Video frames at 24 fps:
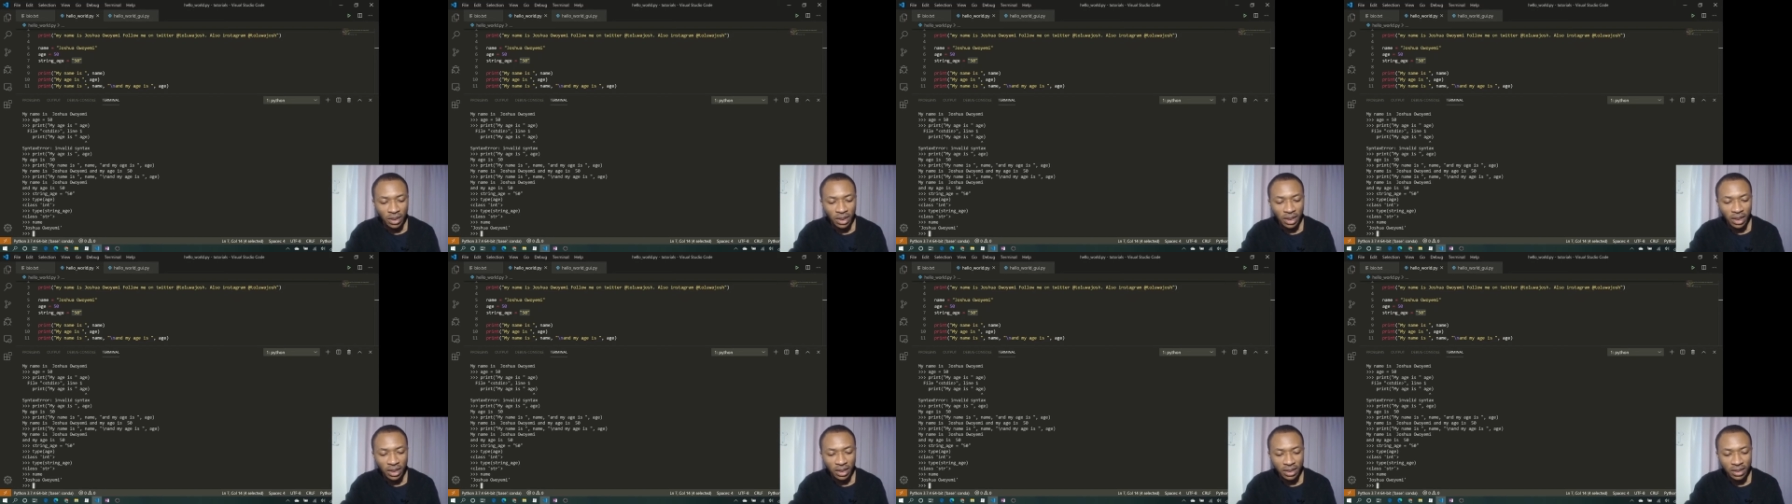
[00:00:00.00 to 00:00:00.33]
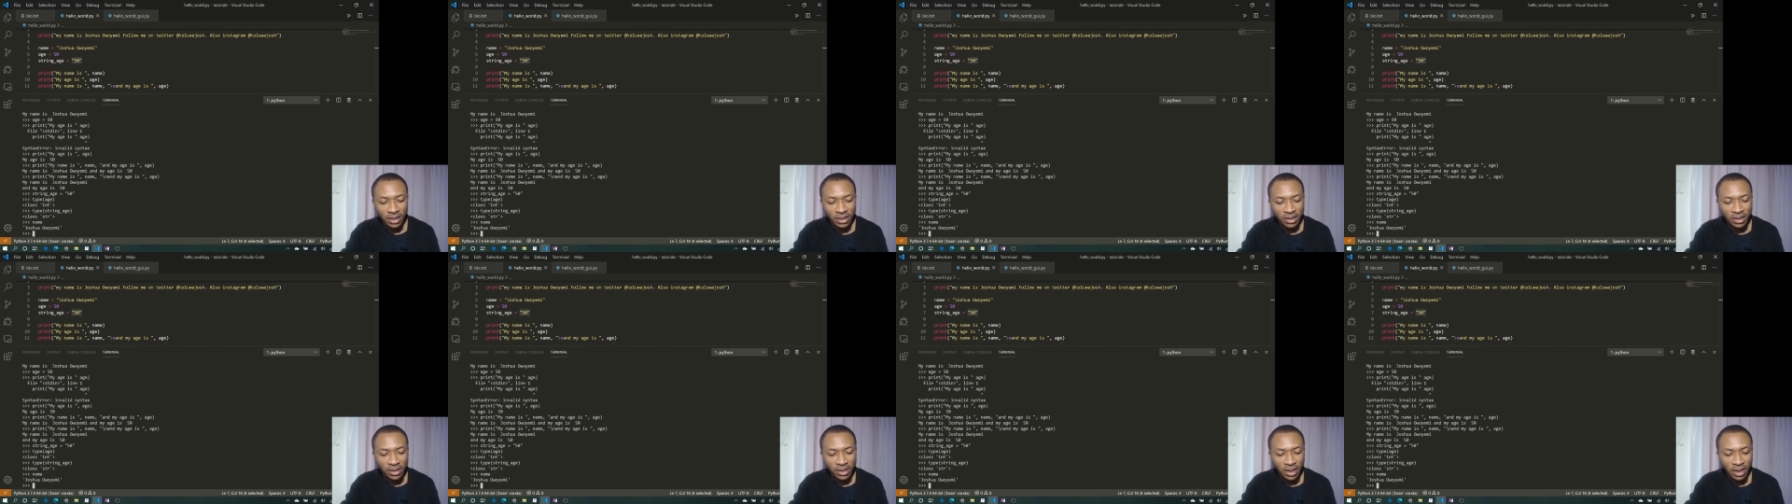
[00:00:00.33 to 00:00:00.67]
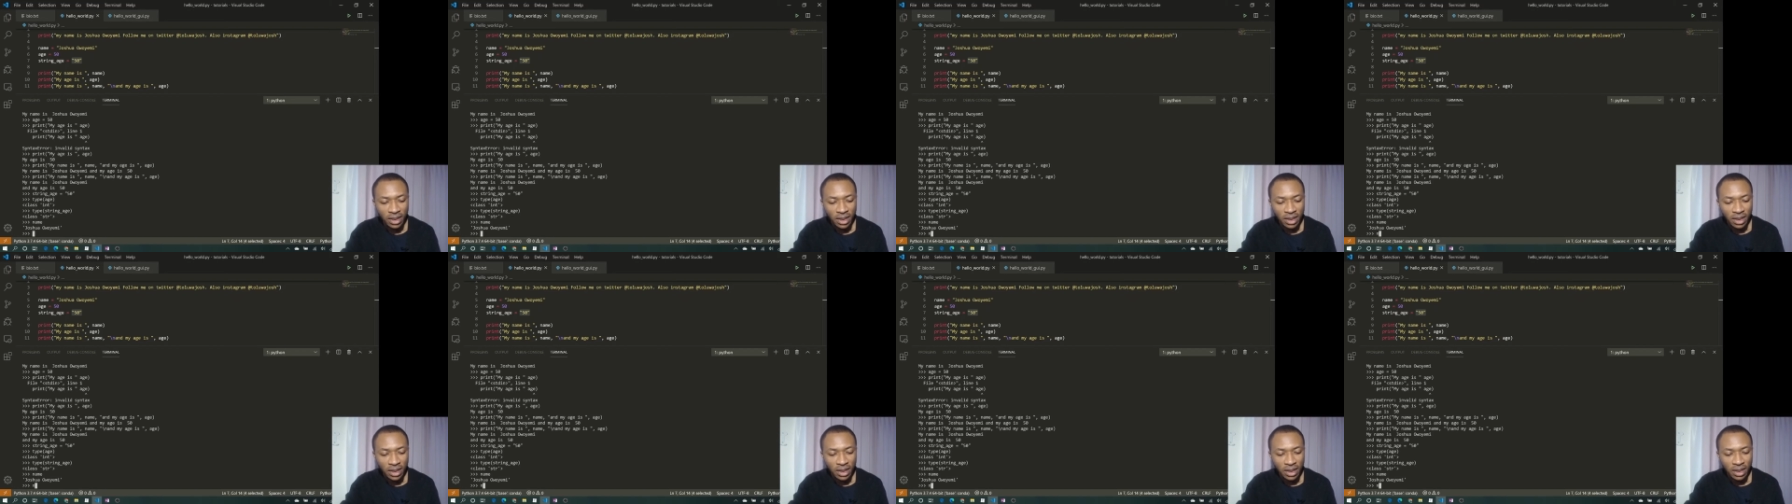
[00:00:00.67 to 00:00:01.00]
like this.
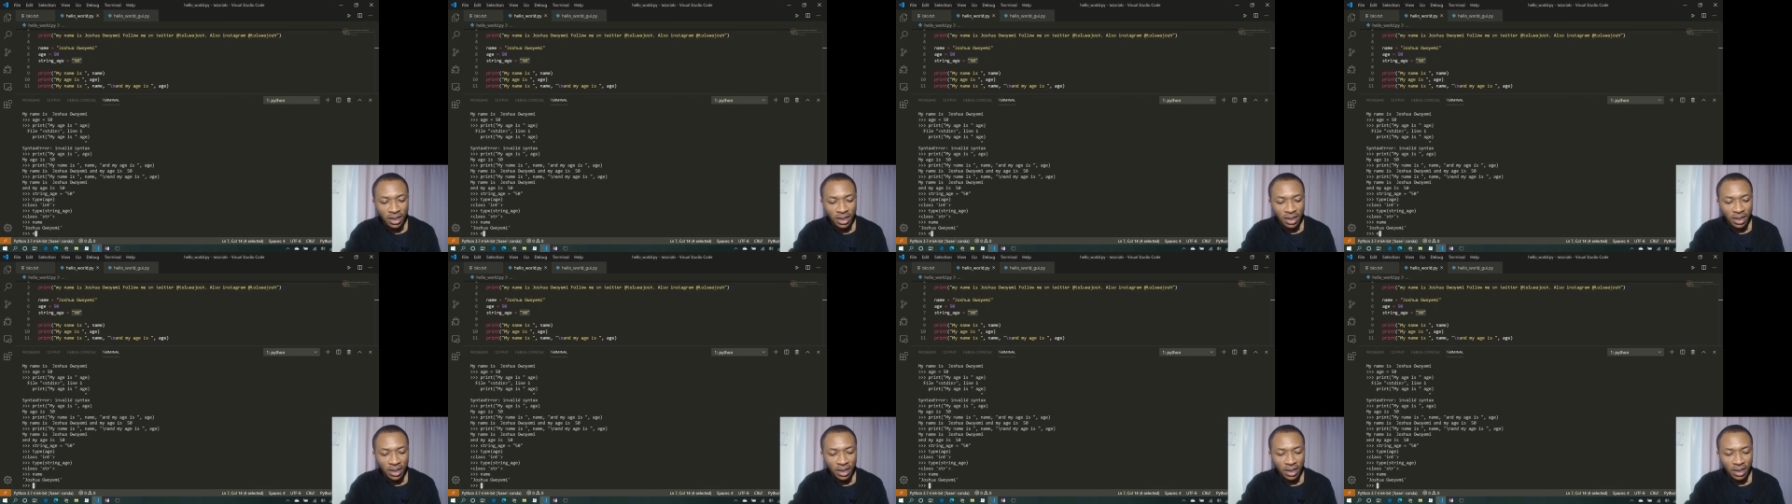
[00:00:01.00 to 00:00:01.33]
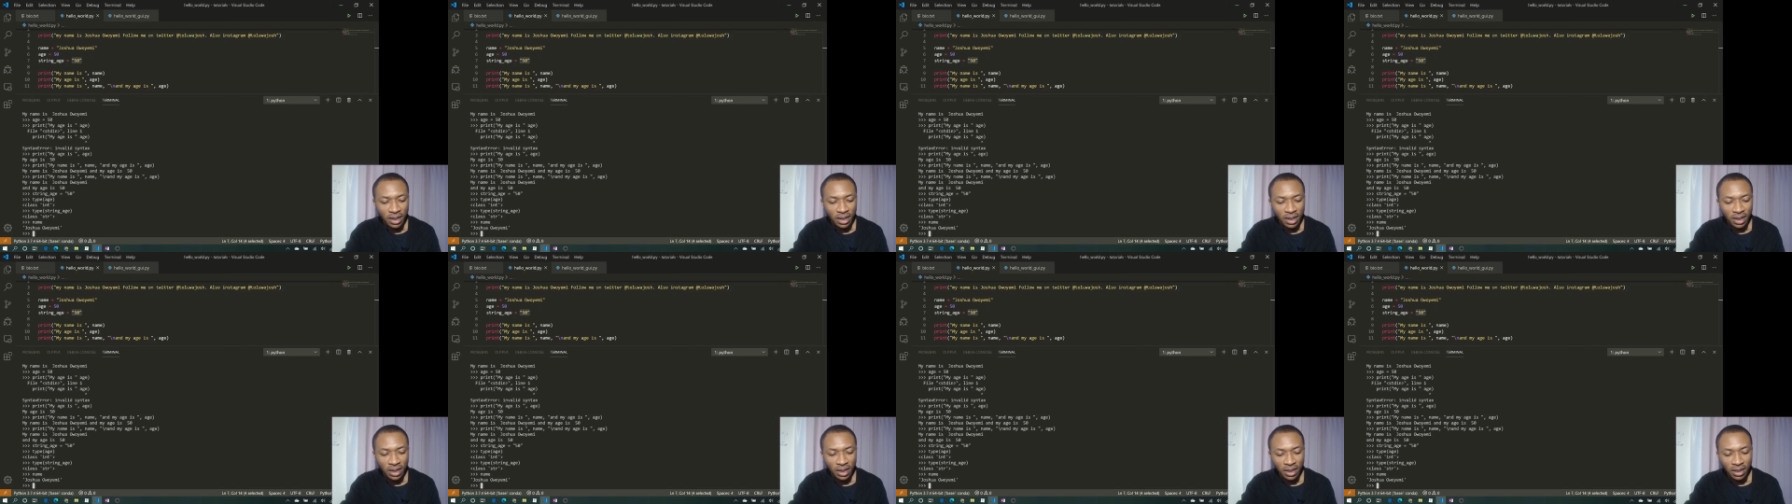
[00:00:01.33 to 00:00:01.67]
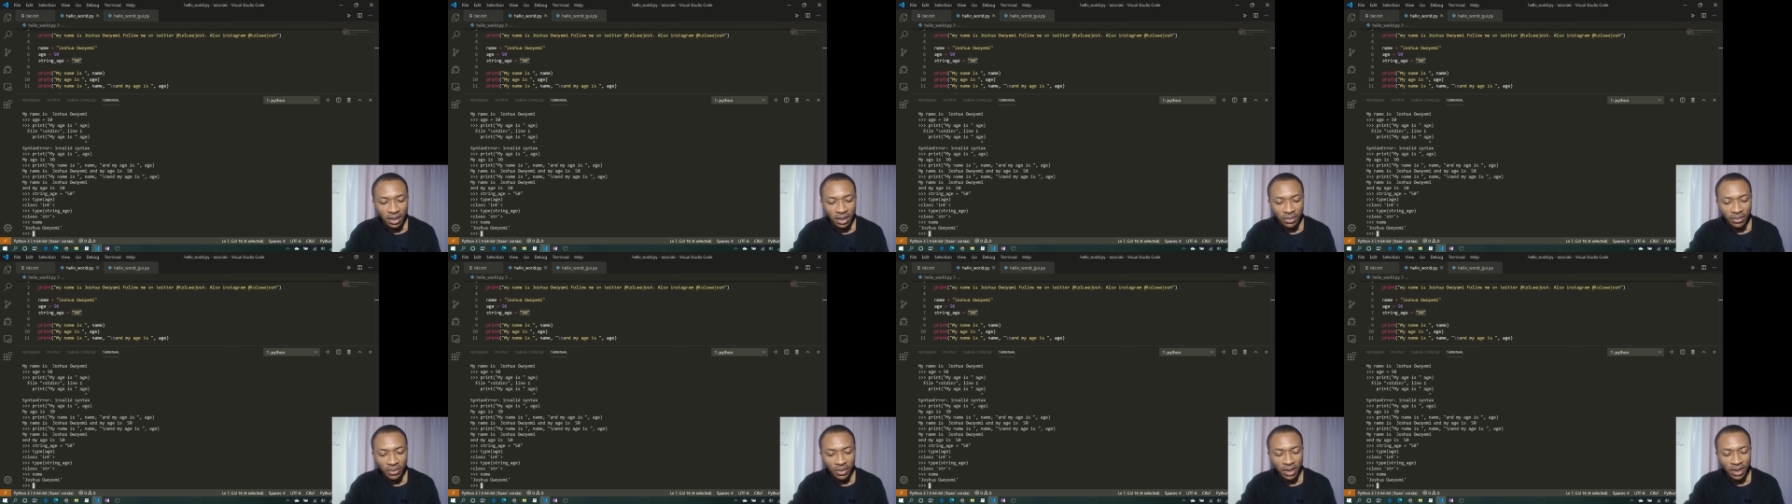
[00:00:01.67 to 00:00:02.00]

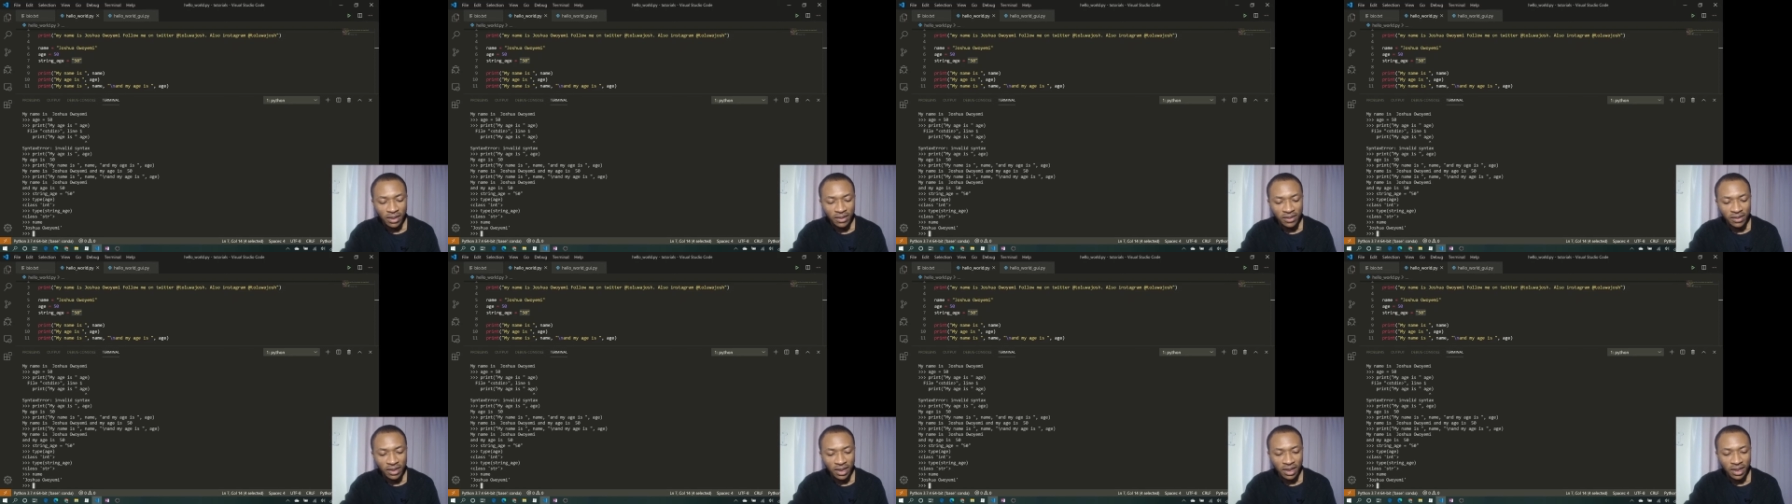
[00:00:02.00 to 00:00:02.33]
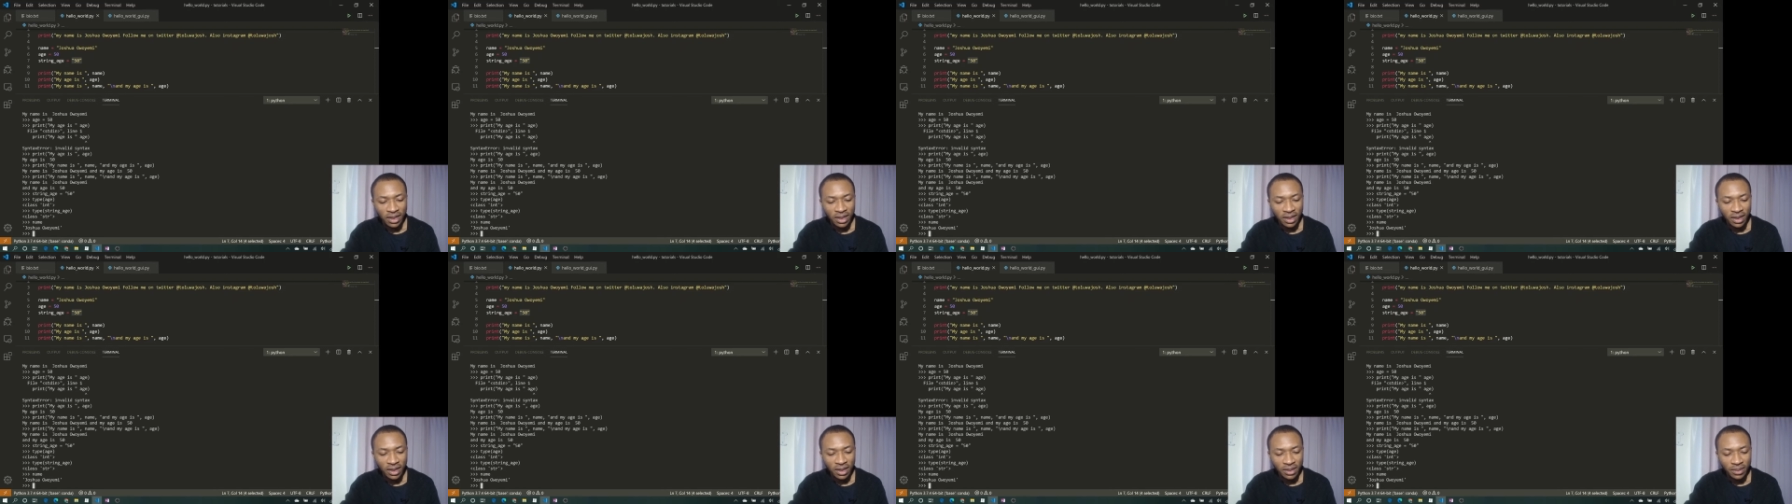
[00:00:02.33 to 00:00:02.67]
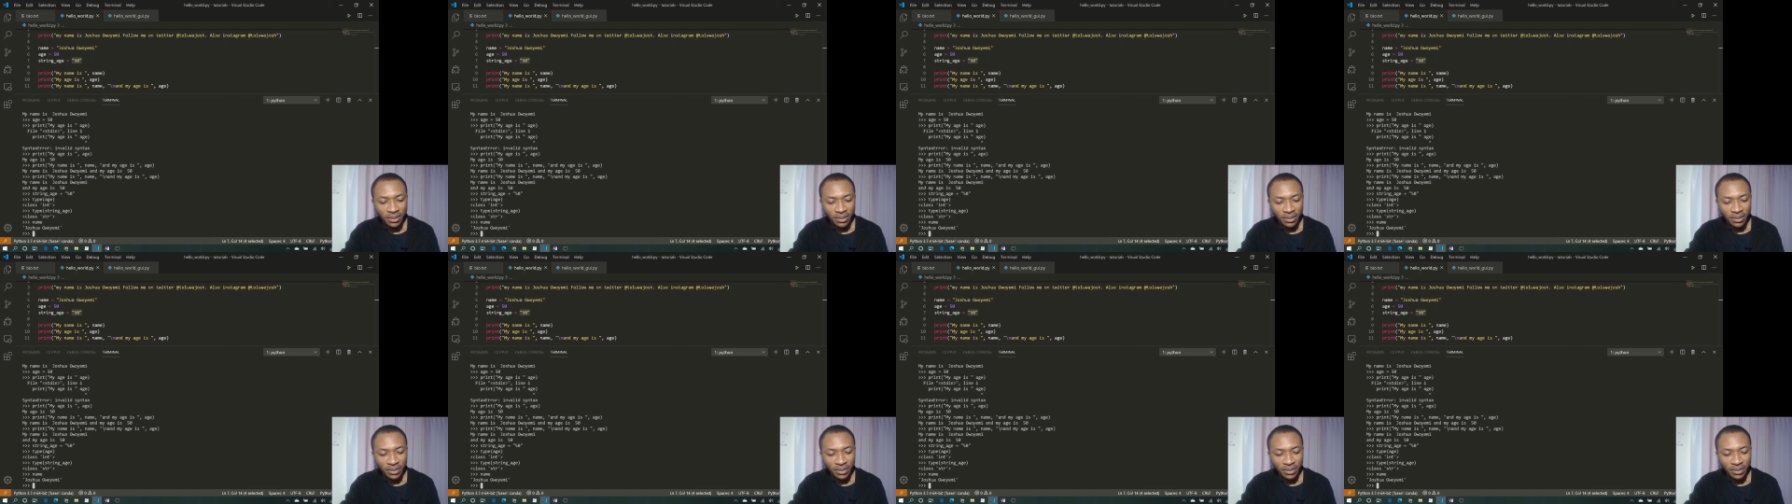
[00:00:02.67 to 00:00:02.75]
We can say that